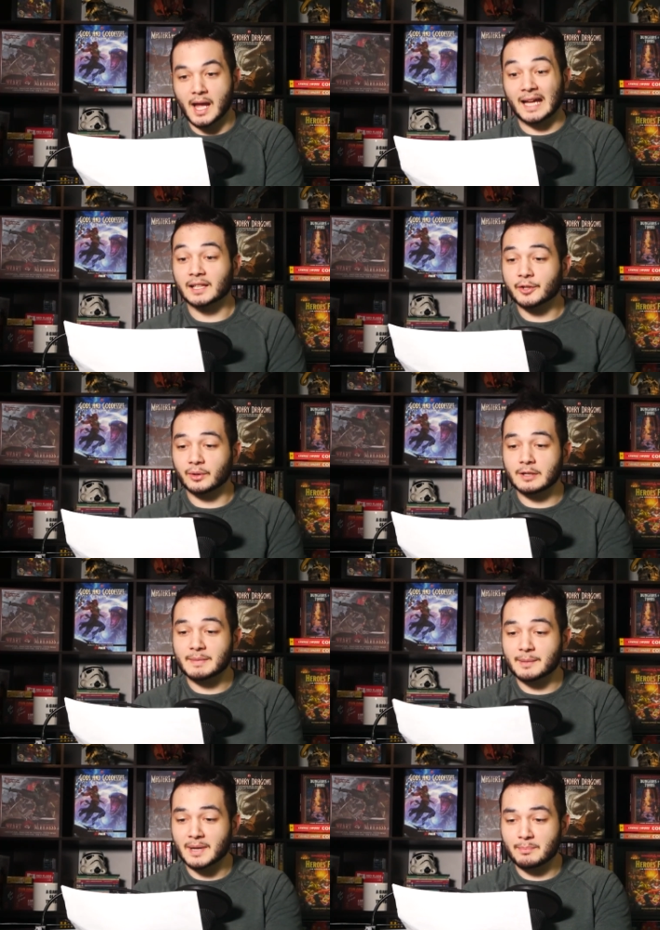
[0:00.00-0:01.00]
I literally
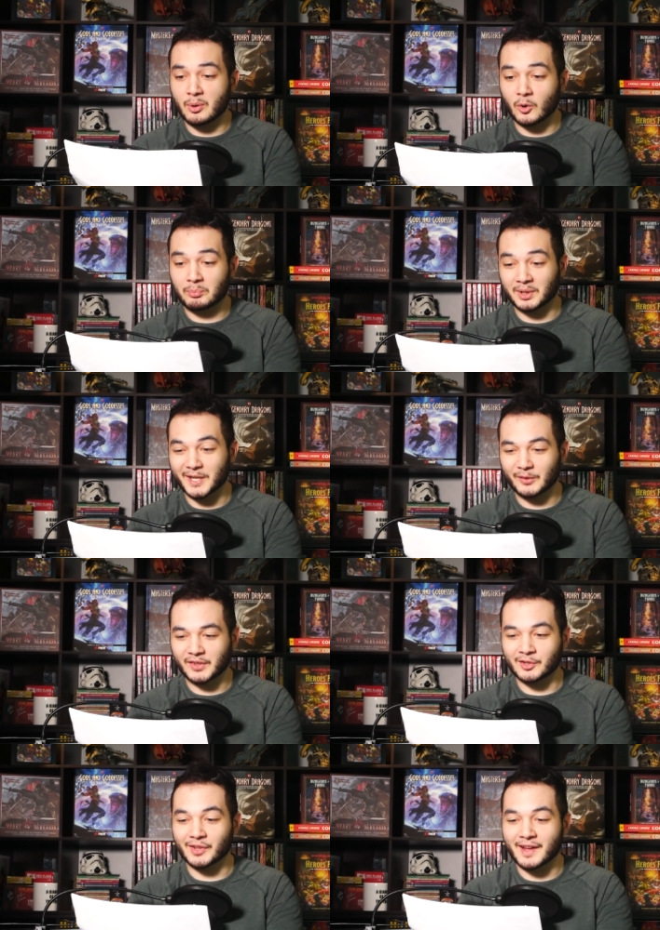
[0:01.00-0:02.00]
made my poor players
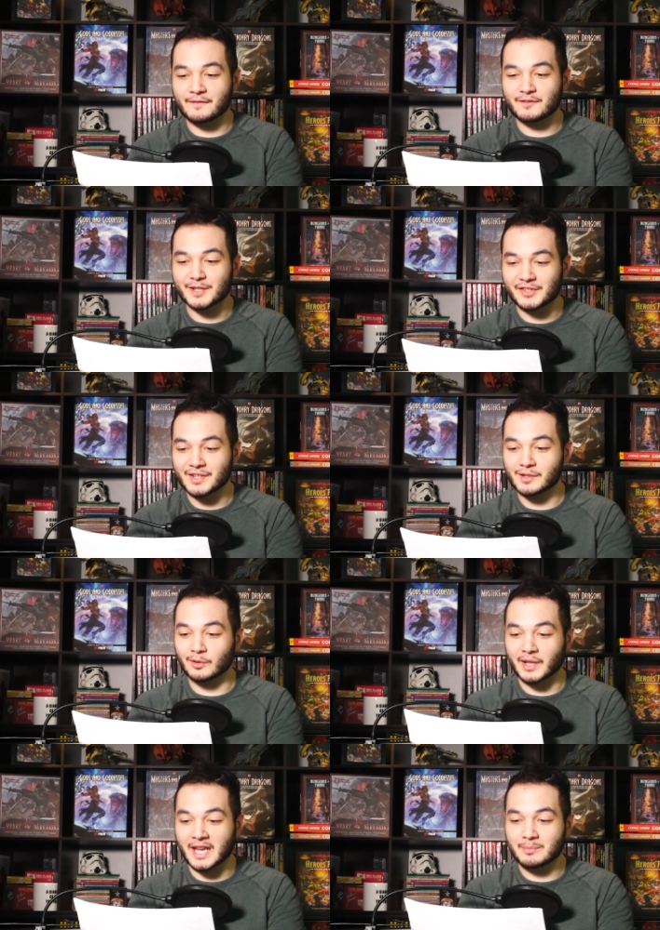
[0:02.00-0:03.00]
kill every
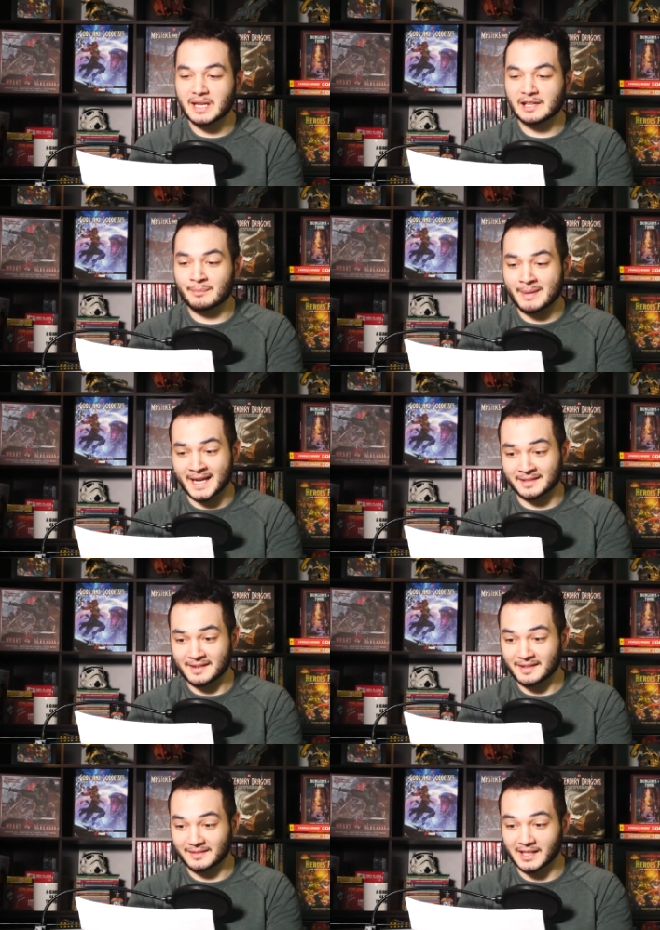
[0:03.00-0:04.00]
single enemy
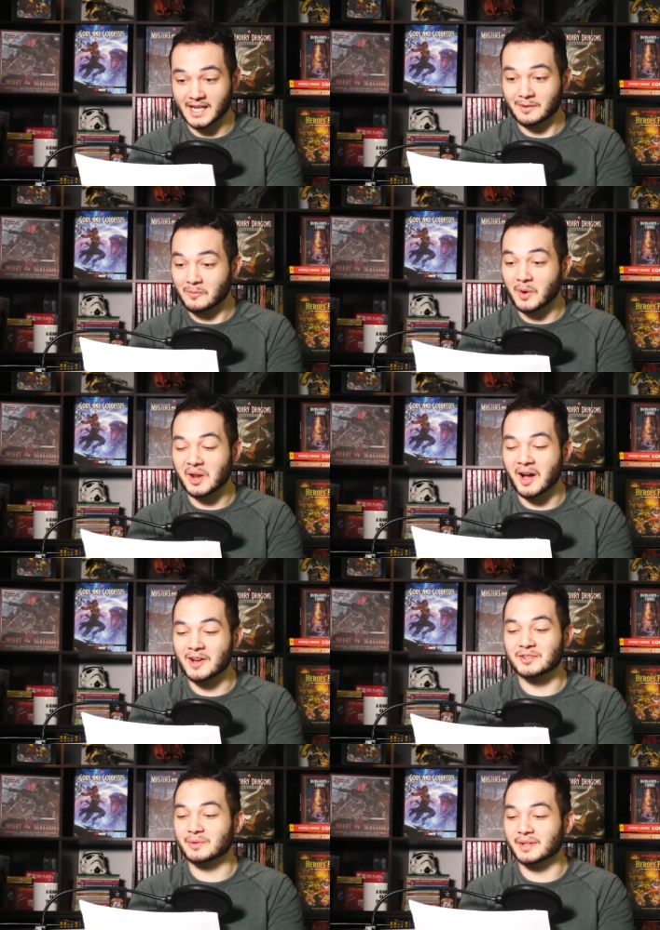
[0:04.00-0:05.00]
combatant, like
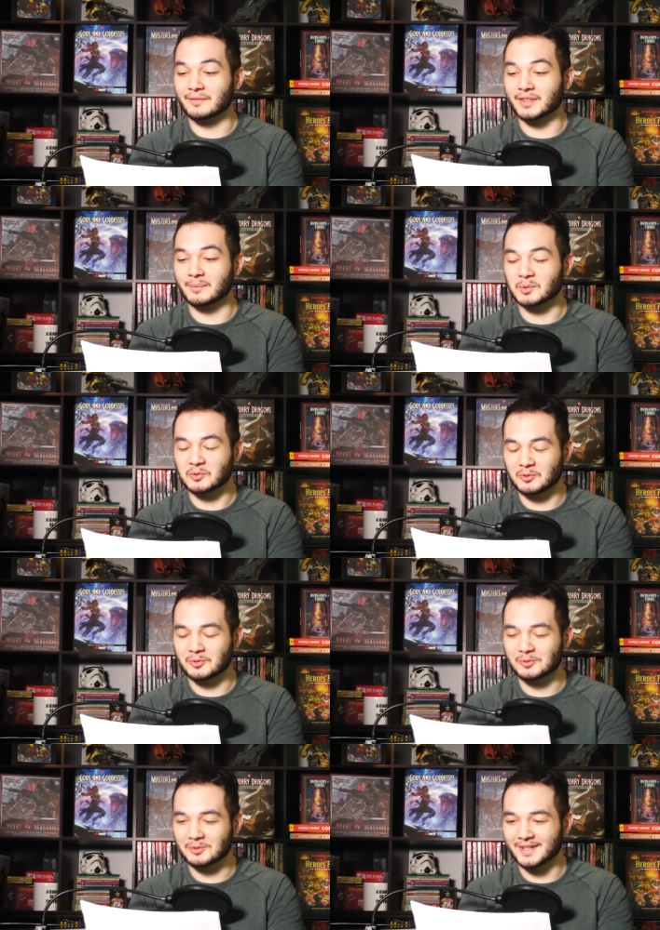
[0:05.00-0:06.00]
100 of them.
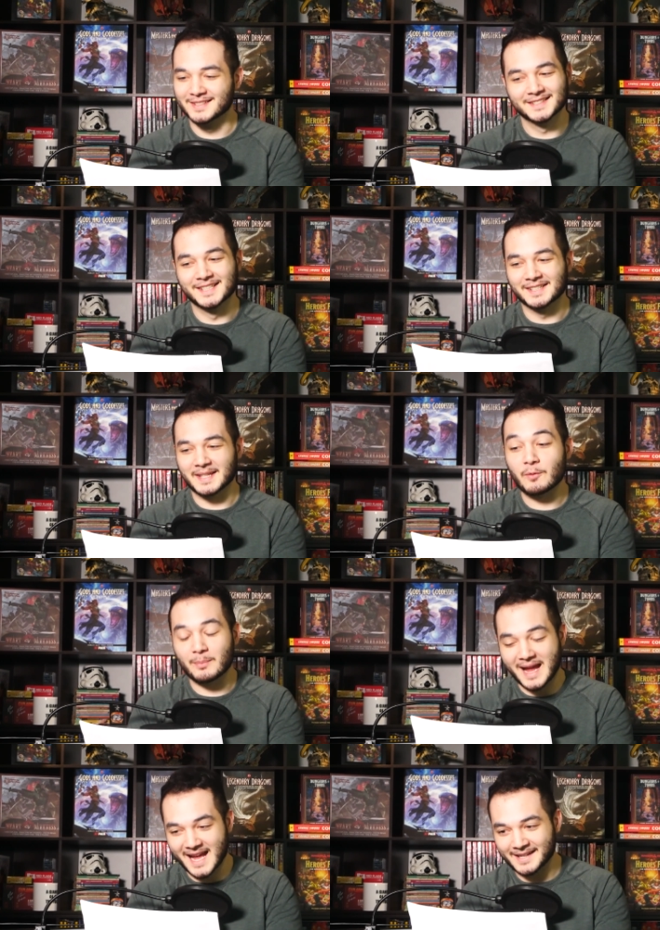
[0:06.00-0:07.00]
Oof. They were
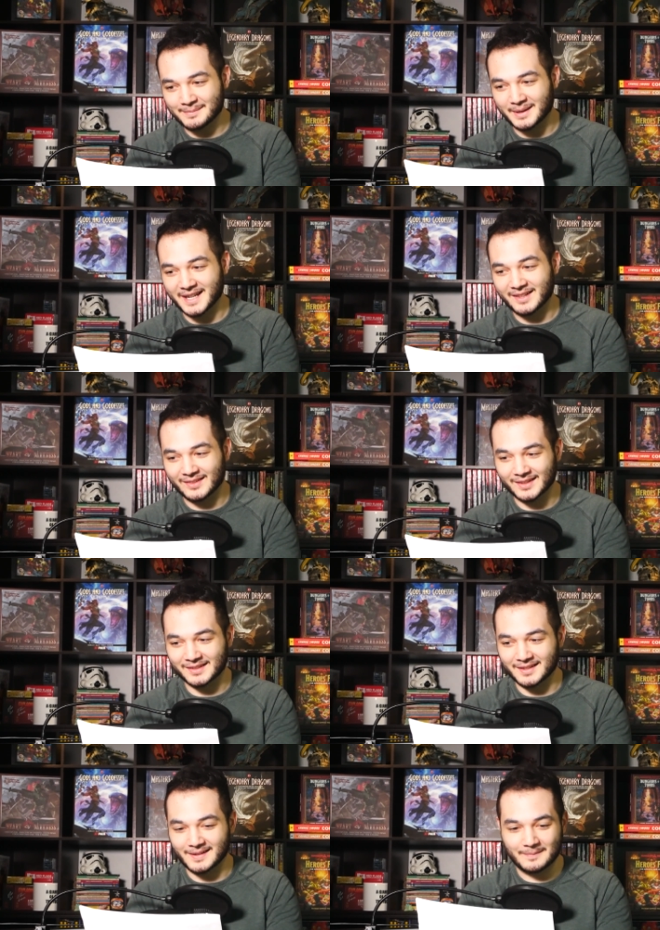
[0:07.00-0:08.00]
mad, but I
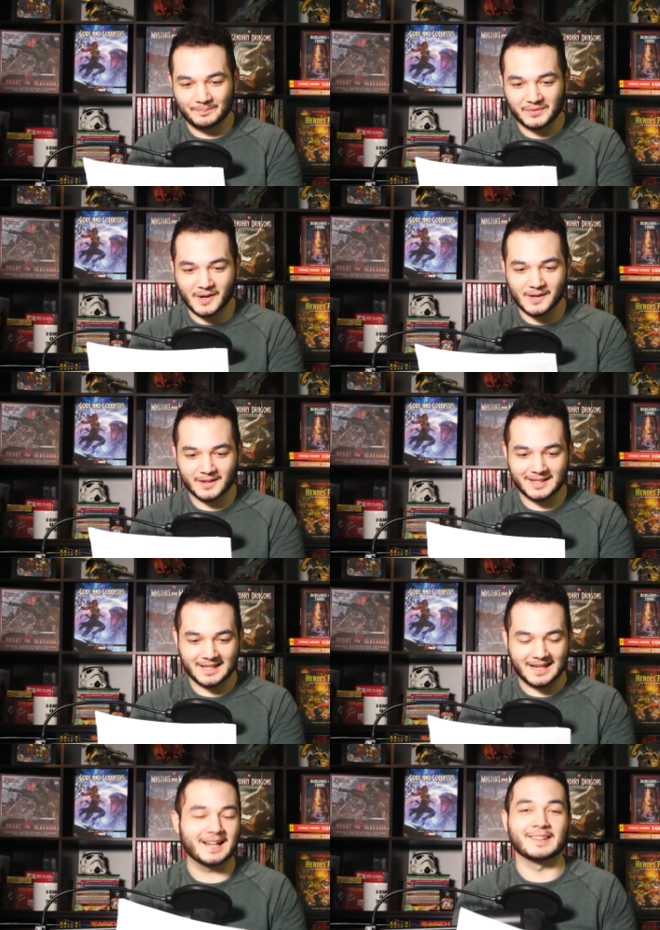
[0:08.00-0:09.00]
insisted. Ugh,
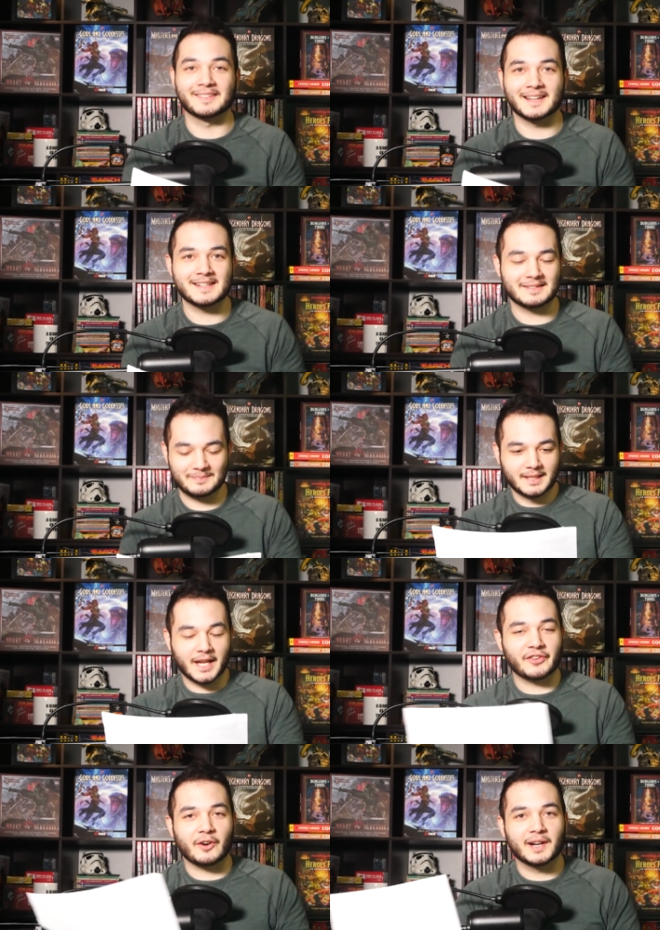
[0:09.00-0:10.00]
hindsight.
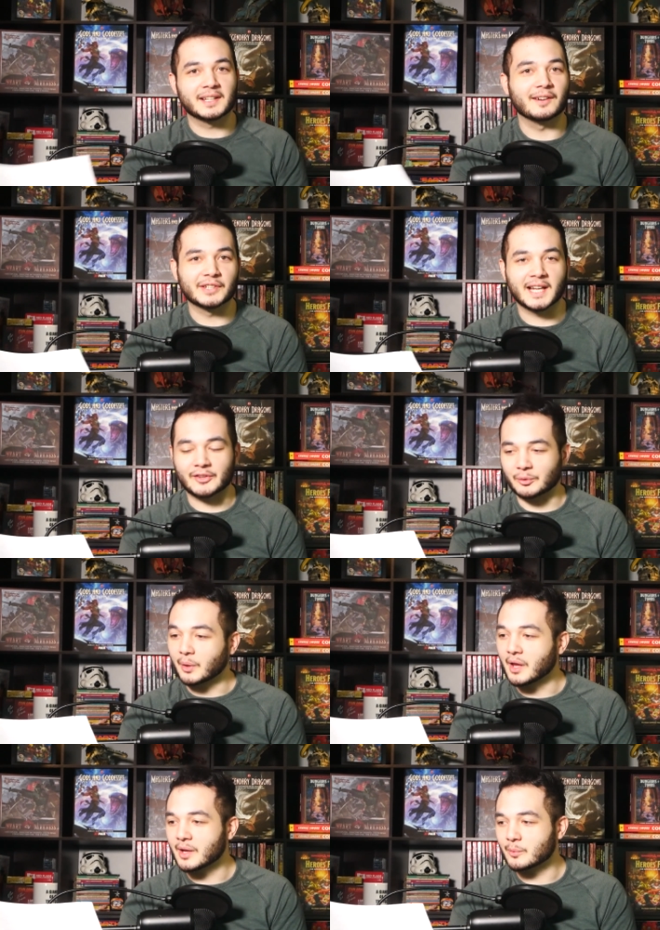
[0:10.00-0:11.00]
It's alright, Kevin
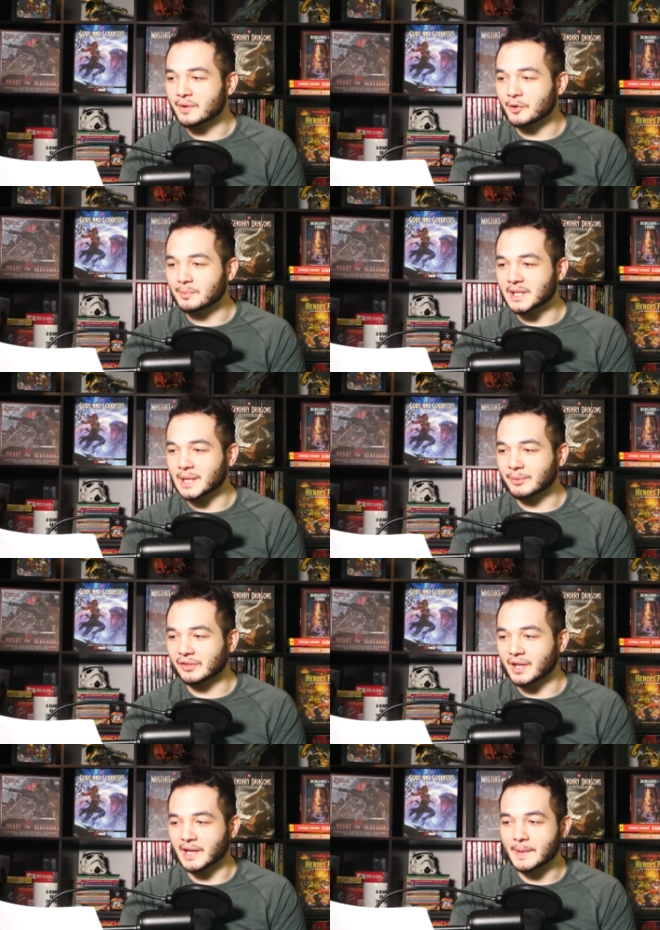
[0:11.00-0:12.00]
Castle. We've all made that
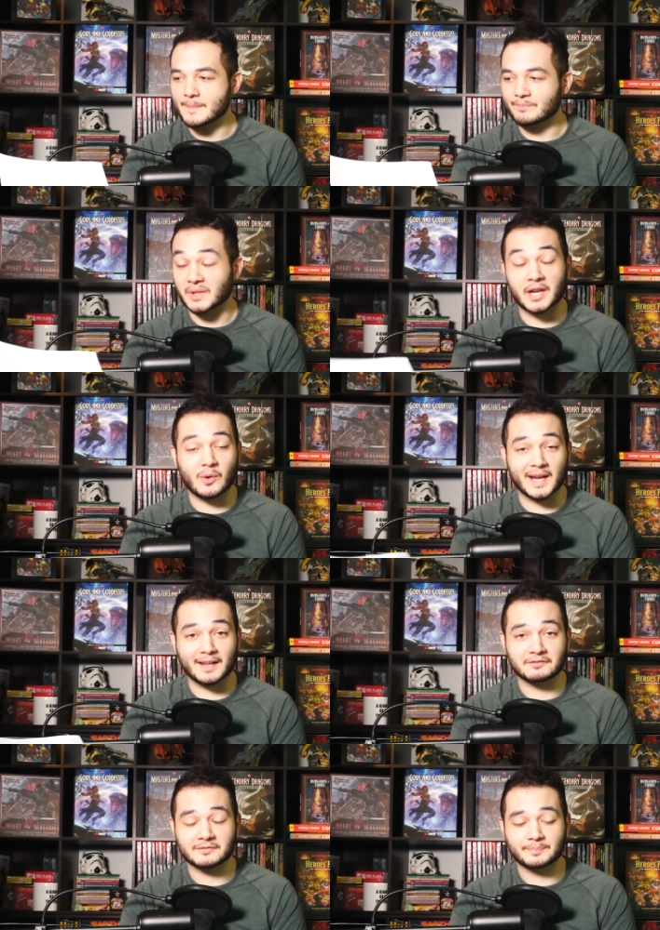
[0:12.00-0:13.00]
mistake. I know I
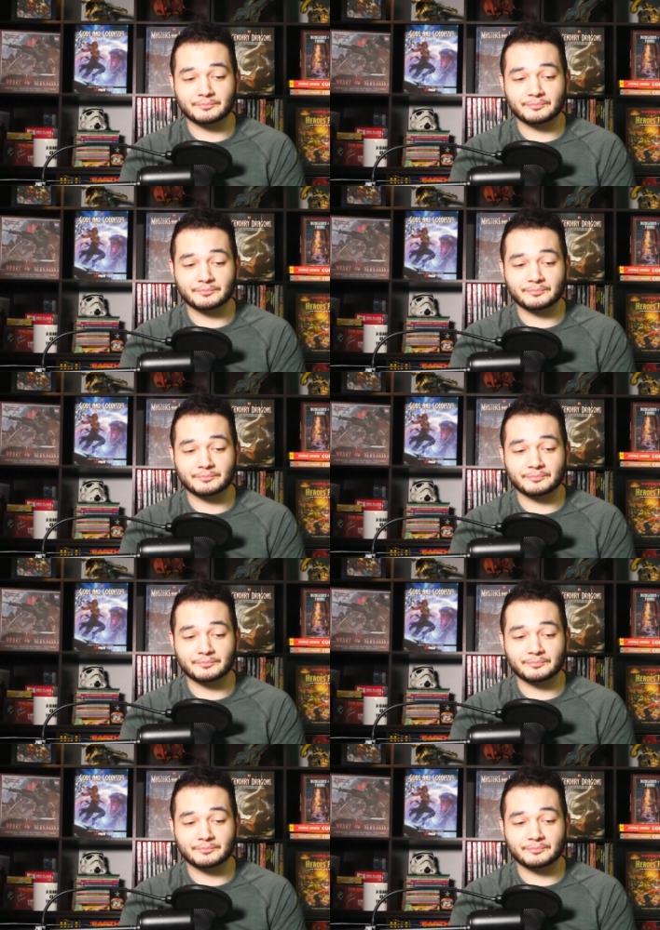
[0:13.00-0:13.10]
have.